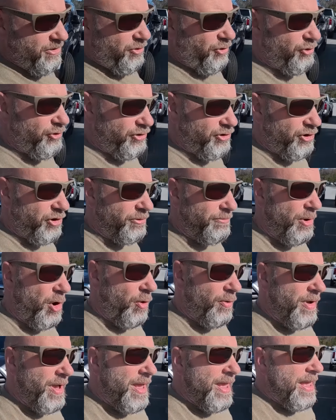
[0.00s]
3rd
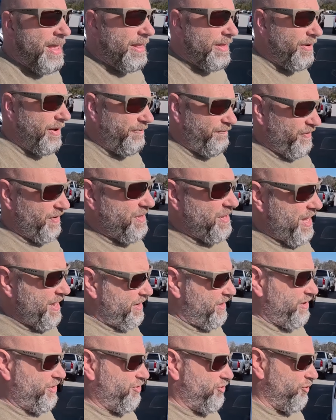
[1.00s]
turbo. Well, if it's on
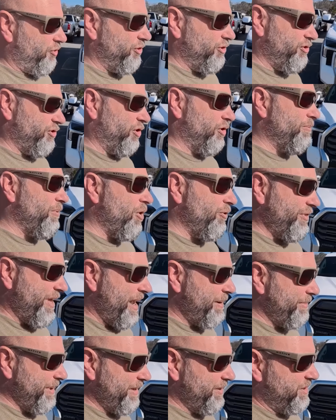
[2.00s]
its 3rd turbo,
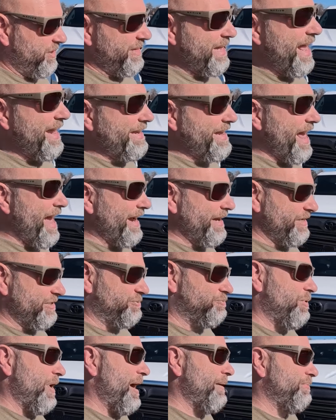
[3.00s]
that means that tech
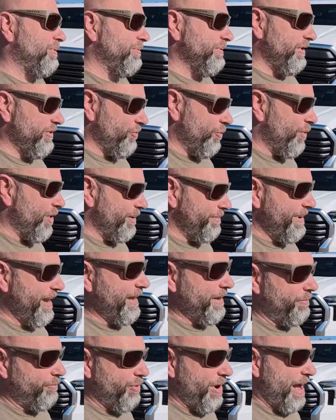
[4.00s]
is probably the one
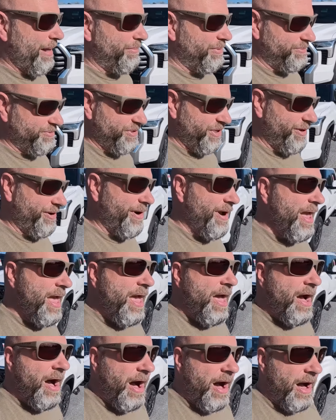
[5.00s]
making problems here,
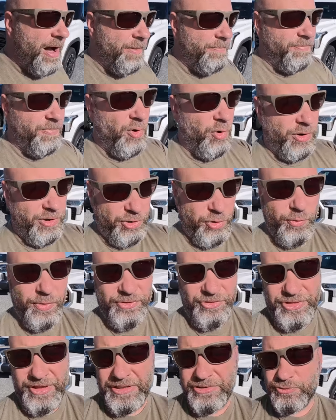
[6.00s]
or
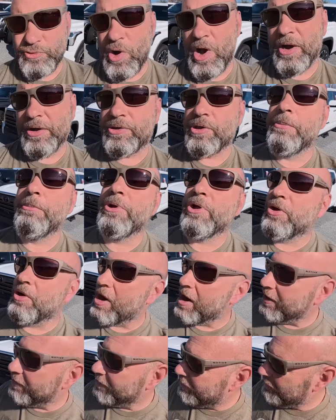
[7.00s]
doing things wrong. Somebody will
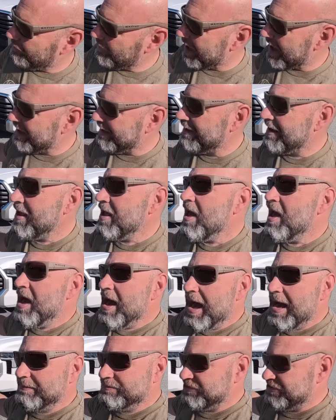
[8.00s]
argue that.
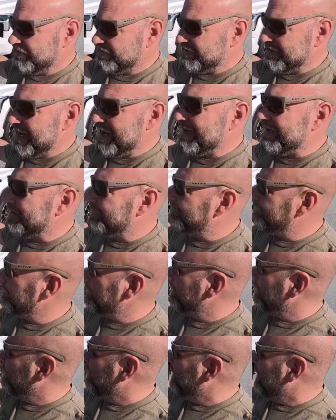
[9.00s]
I'm just saying,
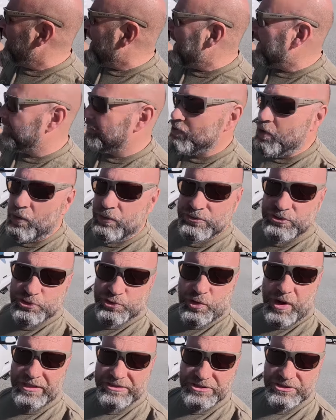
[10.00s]
I don't
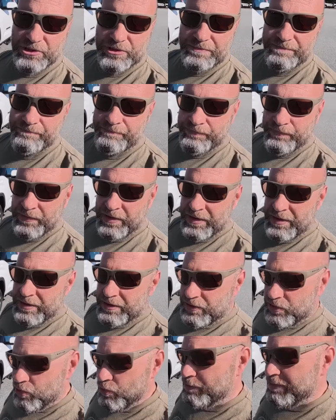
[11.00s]
trust them
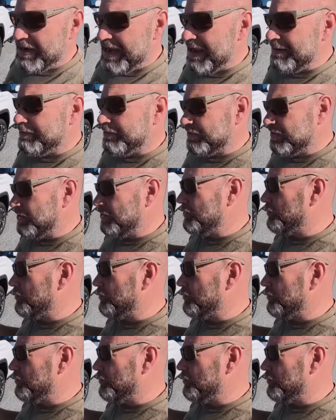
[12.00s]
to be able to